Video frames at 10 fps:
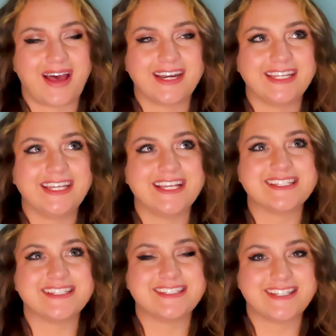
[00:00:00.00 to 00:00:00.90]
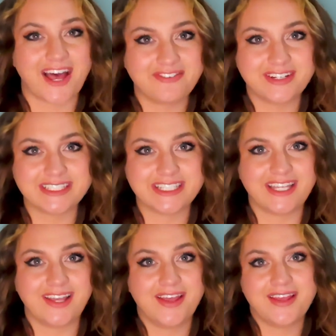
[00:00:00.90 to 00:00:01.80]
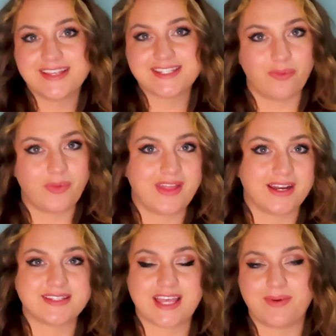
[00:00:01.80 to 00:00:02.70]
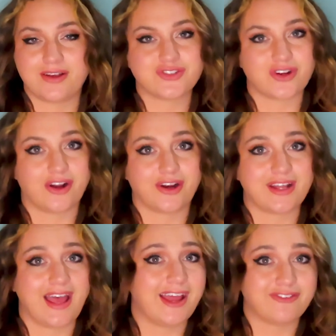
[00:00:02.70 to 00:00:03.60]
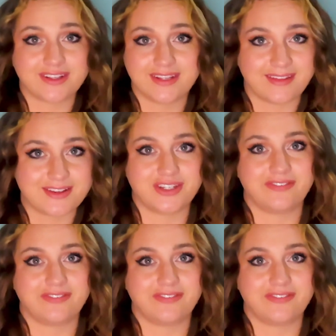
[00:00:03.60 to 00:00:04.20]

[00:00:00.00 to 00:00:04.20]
Maddie is definitely someone that has came out stronger to everything that she